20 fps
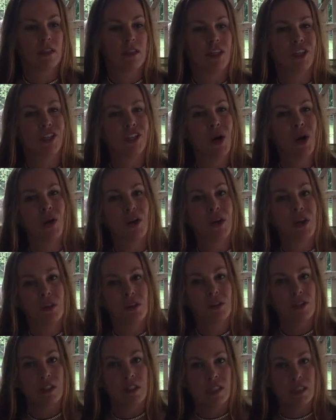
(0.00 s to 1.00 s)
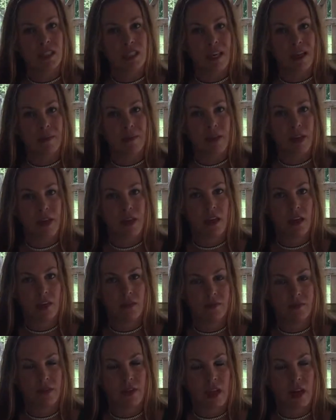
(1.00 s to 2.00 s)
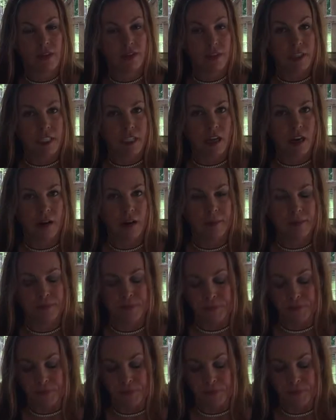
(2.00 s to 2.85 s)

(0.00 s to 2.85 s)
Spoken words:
So you don't want to use the same thing every time.